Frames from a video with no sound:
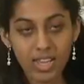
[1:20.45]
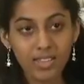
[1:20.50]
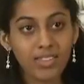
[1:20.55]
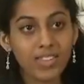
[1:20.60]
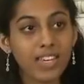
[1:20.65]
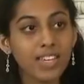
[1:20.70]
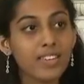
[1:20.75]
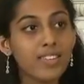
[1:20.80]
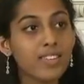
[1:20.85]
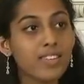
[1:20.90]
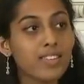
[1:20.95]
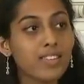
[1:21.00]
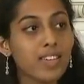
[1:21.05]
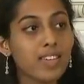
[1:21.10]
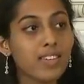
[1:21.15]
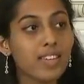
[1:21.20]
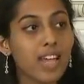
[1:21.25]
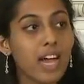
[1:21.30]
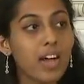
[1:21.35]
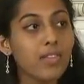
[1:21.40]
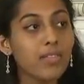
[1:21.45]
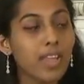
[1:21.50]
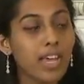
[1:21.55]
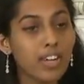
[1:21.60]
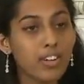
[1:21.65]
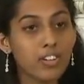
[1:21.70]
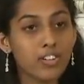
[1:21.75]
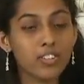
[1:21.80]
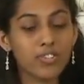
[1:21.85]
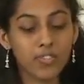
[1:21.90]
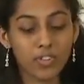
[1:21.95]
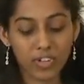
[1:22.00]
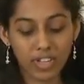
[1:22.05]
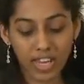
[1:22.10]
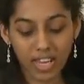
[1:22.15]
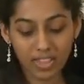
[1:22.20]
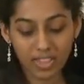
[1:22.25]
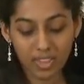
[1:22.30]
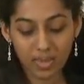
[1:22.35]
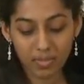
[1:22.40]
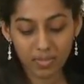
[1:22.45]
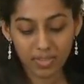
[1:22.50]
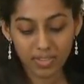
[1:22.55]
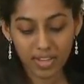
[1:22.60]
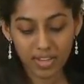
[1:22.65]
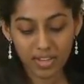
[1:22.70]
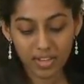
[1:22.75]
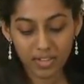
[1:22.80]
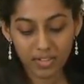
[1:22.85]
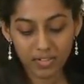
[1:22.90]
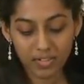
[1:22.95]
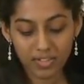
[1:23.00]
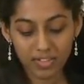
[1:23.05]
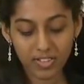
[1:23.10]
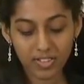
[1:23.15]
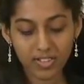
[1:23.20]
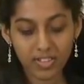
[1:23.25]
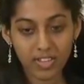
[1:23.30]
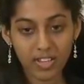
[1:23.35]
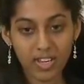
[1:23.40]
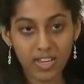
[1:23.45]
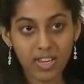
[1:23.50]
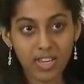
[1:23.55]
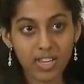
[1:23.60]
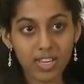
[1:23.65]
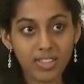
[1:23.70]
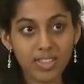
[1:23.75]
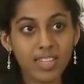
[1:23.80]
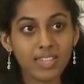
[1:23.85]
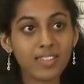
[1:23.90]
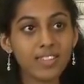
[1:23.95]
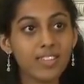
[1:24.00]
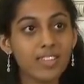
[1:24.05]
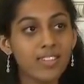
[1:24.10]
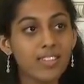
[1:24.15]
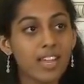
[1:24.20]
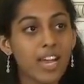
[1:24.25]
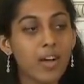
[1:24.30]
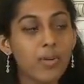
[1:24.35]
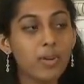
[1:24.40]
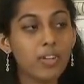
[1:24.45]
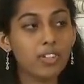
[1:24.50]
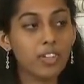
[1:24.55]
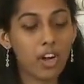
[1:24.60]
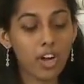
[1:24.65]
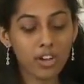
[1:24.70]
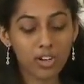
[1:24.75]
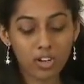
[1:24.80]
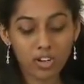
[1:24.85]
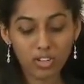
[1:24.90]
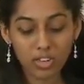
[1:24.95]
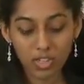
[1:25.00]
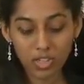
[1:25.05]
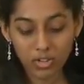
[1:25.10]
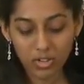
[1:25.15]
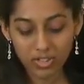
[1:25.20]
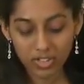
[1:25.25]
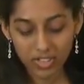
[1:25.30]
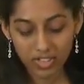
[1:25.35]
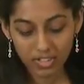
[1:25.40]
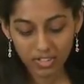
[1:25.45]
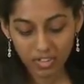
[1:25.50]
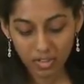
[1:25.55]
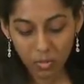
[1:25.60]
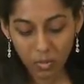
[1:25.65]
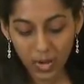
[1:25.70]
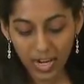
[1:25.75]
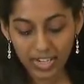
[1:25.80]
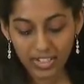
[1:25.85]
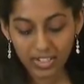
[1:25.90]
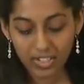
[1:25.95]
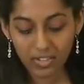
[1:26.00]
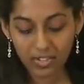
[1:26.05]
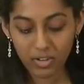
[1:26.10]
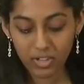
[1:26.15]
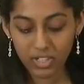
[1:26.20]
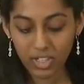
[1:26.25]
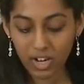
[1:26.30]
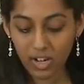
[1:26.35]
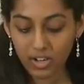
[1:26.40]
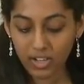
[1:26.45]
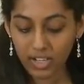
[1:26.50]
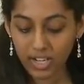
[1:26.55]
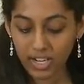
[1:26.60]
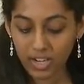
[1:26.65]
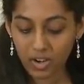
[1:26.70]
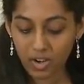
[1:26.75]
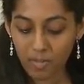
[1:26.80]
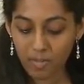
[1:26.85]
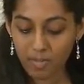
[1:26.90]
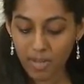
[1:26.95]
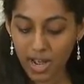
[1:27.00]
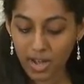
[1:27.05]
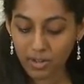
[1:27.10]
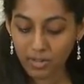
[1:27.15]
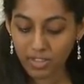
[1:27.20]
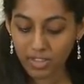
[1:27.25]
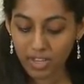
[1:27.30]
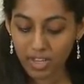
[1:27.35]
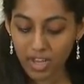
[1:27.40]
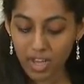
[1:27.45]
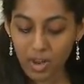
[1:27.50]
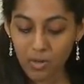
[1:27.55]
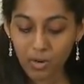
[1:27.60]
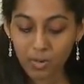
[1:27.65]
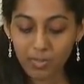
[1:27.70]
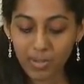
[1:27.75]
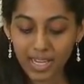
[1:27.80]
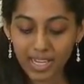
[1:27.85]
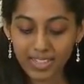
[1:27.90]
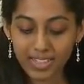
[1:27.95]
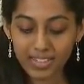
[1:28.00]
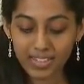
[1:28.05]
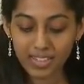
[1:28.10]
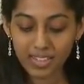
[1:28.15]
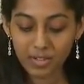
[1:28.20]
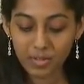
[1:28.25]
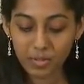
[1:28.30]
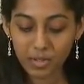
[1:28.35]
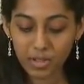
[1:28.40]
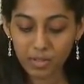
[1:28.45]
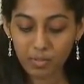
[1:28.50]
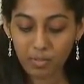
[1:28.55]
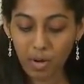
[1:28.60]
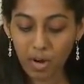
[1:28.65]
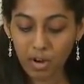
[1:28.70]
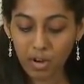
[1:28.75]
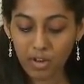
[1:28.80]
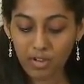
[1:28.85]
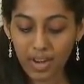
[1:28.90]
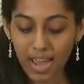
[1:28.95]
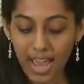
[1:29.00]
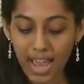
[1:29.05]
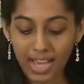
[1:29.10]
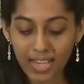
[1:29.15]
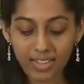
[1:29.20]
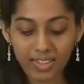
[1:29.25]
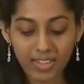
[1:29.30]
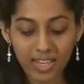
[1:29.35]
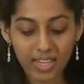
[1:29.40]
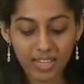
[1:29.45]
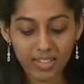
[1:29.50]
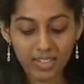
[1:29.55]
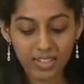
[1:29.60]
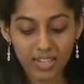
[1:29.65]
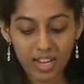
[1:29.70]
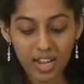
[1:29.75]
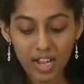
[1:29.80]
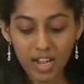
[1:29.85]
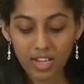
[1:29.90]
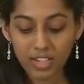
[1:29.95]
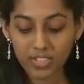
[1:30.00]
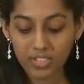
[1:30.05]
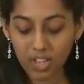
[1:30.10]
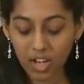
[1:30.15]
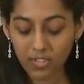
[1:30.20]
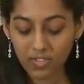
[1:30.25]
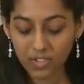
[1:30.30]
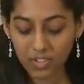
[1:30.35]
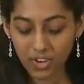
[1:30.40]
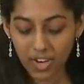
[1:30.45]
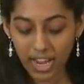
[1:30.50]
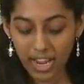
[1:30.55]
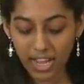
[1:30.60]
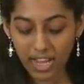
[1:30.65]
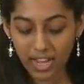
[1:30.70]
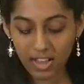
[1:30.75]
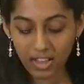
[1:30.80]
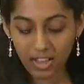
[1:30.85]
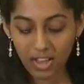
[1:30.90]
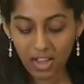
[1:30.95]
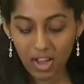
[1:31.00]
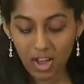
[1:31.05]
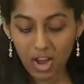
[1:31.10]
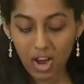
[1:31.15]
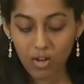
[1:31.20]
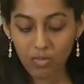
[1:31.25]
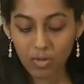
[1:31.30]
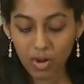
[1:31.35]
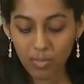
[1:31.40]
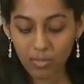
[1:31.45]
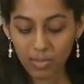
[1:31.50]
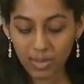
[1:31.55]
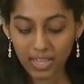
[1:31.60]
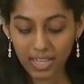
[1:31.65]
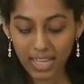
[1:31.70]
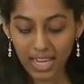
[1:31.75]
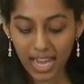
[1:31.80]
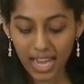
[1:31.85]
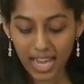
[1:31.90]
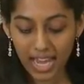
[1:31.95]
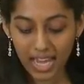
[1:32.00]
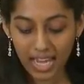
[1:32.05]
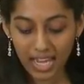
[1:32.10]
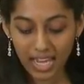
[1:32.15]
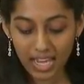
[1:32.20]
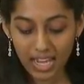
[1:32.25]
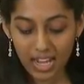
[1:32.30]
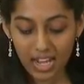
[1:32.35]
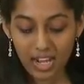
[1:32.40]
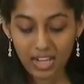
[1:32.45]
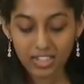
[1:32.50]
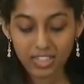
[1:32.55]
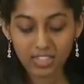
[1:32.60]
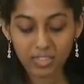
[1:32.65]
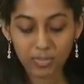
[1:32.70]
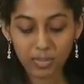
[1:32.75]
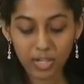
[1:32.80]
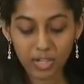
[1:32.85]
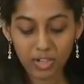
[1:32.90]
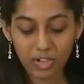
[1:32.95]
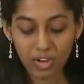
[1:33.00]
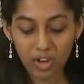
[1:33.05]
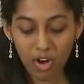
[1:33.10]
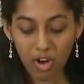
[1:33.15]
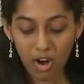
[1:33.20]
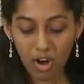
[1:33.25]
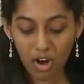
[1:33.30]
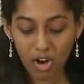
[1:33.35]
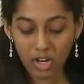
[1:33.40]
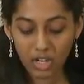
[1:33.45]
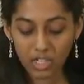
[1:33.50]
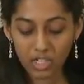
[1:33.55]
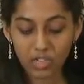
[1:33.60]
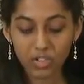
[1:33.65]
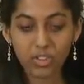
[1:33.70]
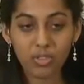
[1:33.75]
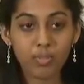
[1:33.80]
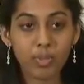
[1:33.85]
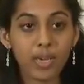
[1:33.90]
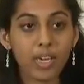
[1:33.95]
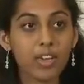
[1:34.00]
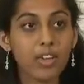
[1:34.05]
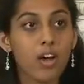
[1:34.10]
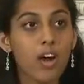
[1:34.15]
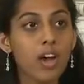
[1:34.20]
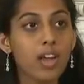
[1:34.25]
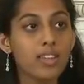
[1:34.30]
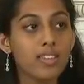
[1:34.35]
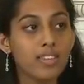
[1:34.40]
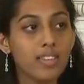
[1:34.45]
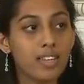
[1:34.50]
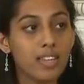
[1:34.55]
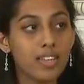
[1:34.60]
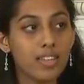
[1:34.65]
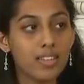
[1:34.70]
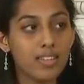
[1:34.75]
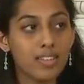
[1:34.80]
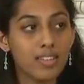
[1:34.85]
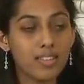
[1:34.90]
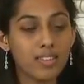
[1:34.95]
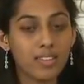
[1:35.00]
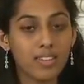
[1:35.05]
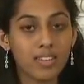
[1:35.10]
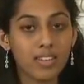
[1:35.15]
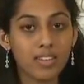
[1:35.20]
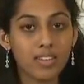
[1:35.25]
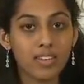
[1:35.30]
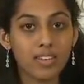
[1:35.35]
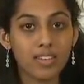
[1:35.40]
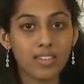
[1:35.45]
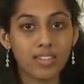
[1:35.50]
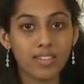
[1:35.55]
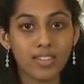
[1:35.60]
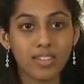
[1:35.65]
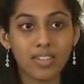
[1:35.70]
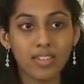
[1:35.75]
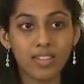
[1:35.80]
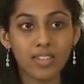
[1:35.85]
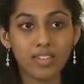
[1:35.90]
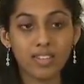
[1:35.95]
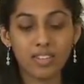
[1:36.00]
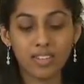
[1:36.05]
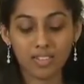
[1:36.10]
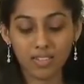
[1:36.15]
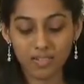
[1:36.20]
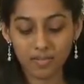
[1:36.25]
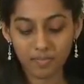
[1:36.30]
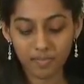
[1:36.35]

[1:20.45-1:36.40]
This is how letters forget themselves. This is how a daughter loses the weight of her tongue in her mouth, replaces it with a borrowed accent, a softer L, a rumbling A, a smeared R, toothpick consonants, dissonance.